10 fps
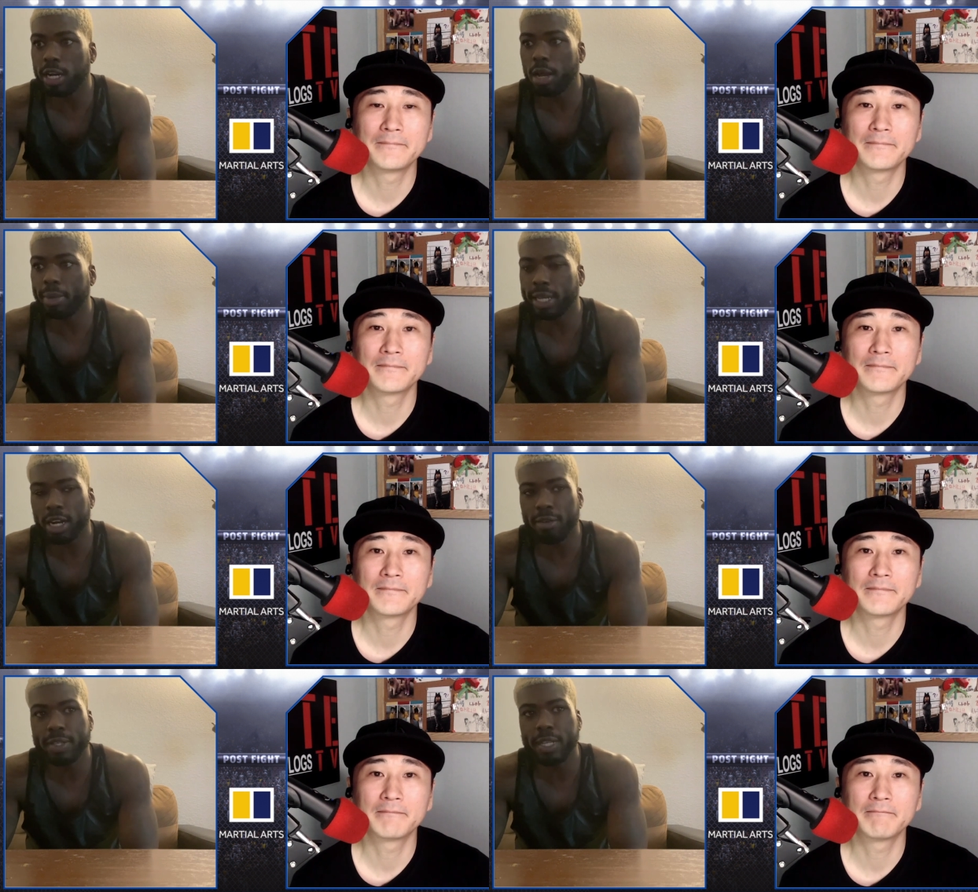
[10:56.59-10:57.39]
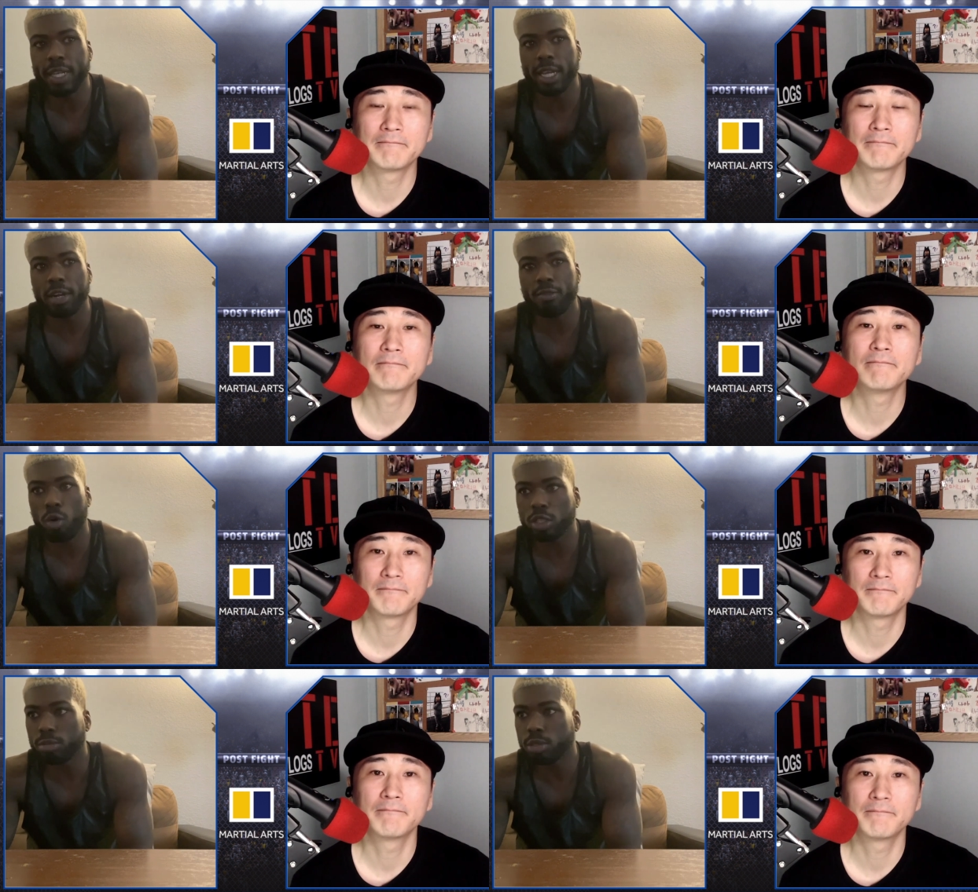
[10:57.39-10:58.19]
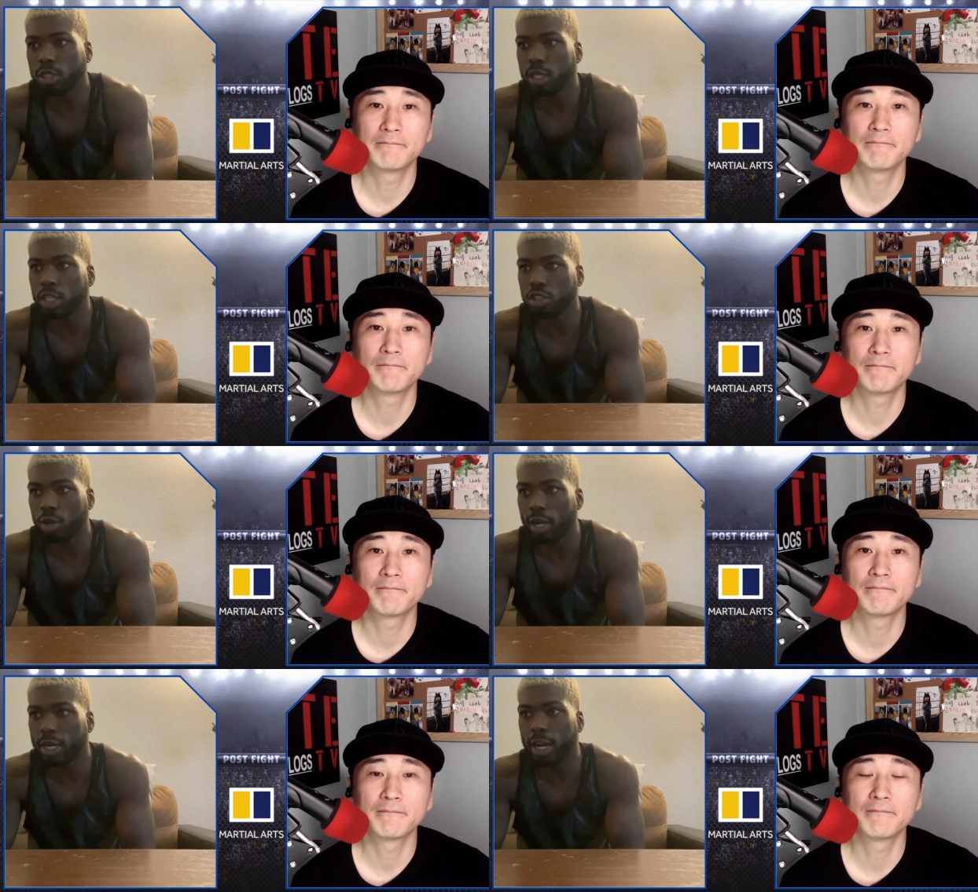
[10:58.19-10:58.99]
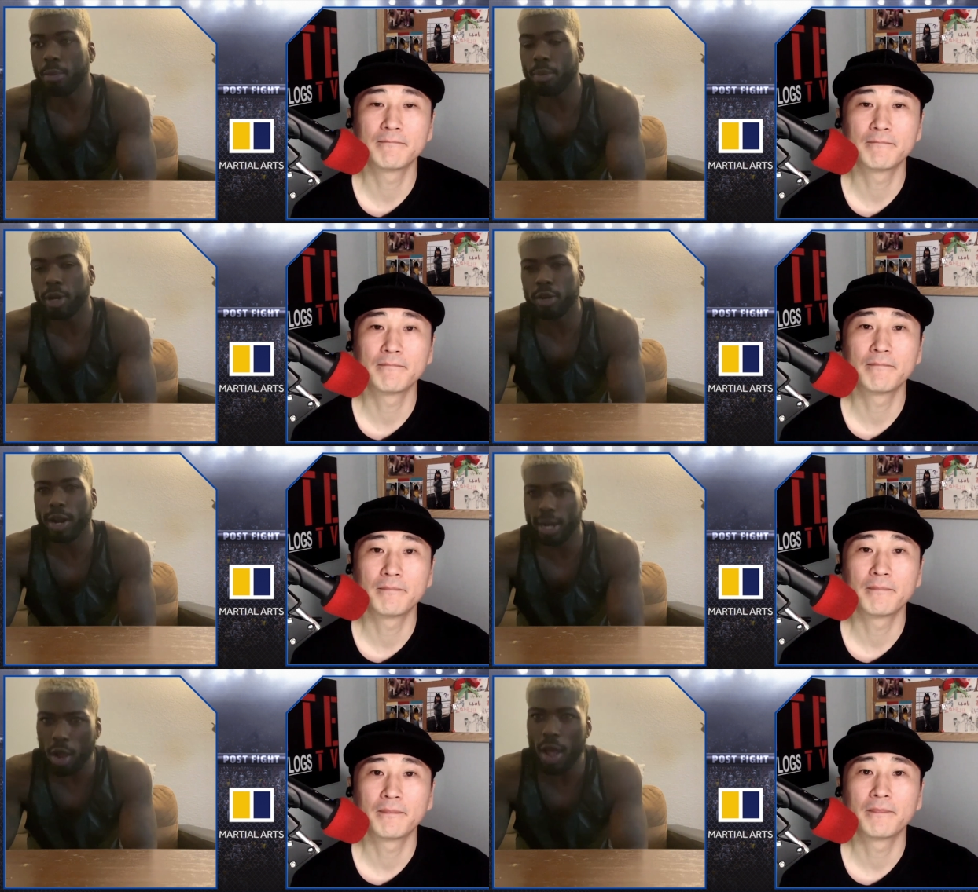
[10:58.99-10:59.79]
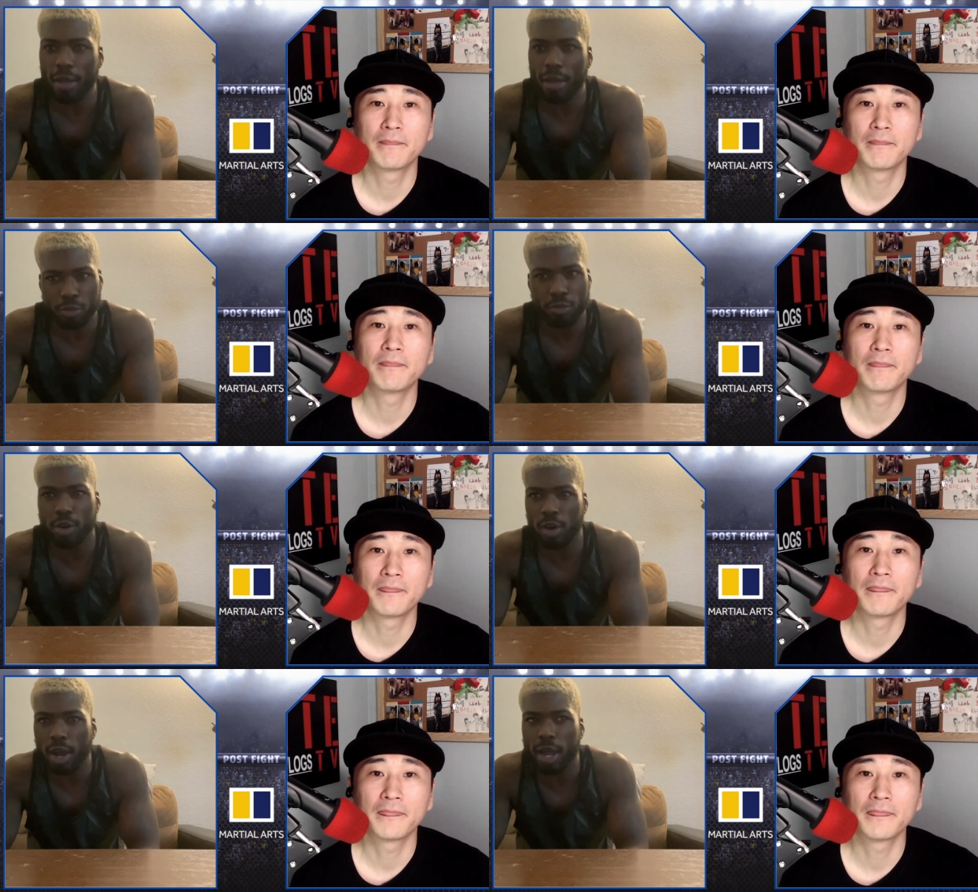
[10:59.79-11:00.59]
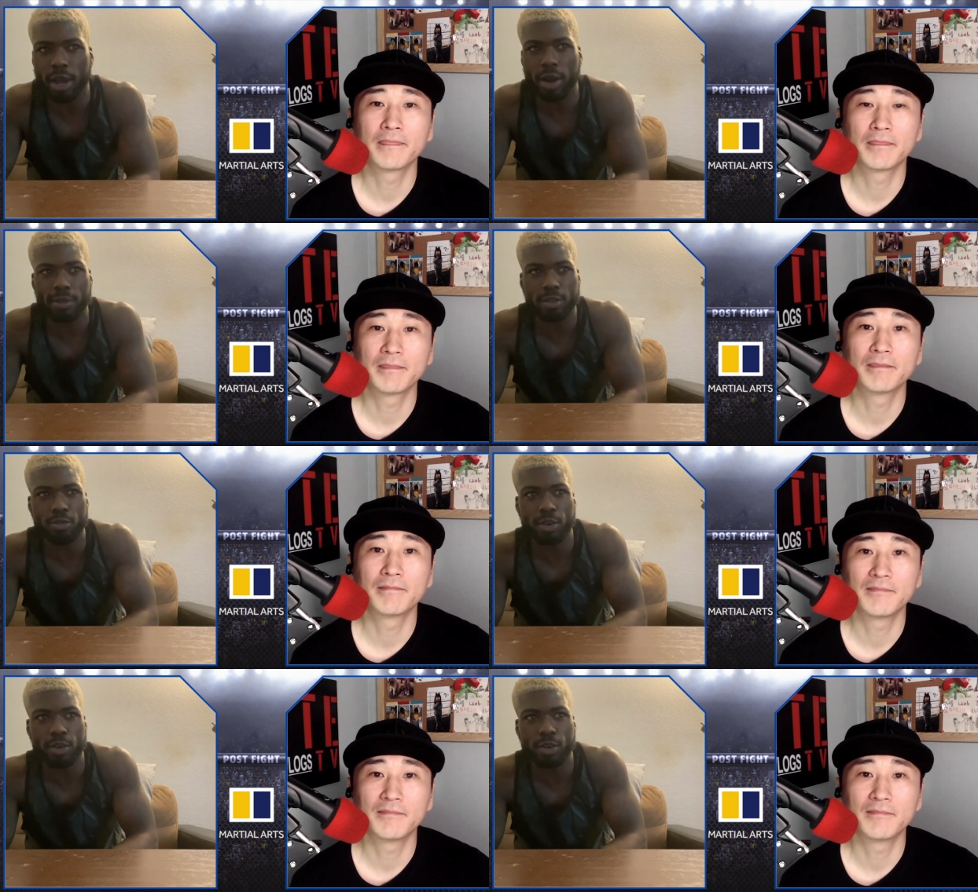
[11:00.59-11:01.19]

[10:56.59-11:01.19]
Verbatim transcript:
Speaker 1: I'm gonna get everything in. Of course, I'm still gonna train there, but right now I have to figure a lot out. I have to